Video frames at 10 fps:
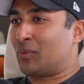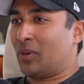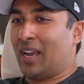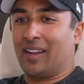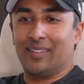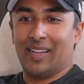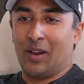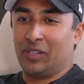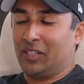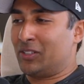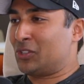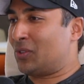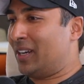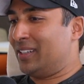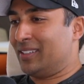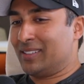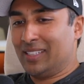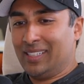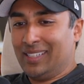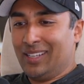We're not out here trying to
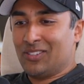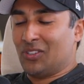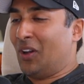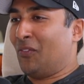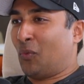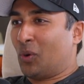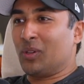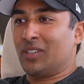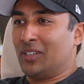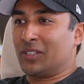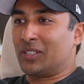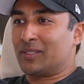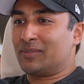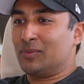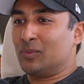solve world hunger.